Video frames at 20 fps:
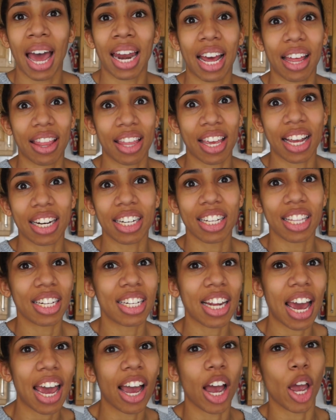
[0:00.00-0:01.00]
And at the end of the
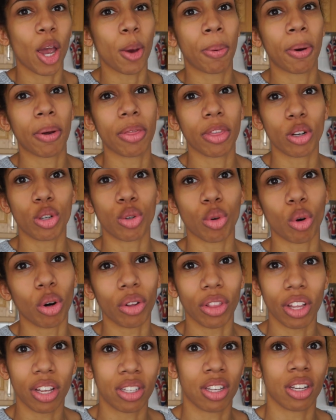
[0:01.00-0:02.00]
day I open the
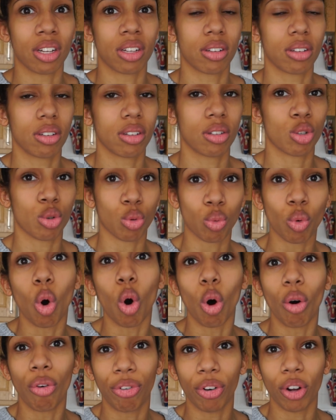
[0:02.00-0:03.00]
drawer and there's a
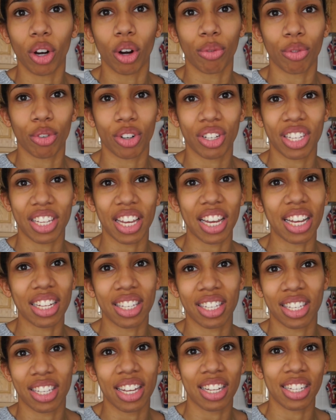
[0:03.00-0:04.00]
drawer full of
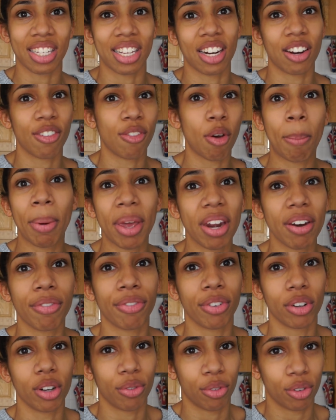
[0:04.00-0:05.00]
receipts instead of a bin
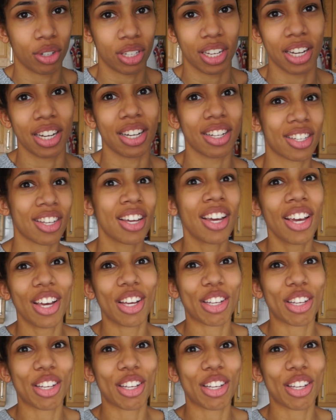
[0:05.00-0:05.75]
full of receipts.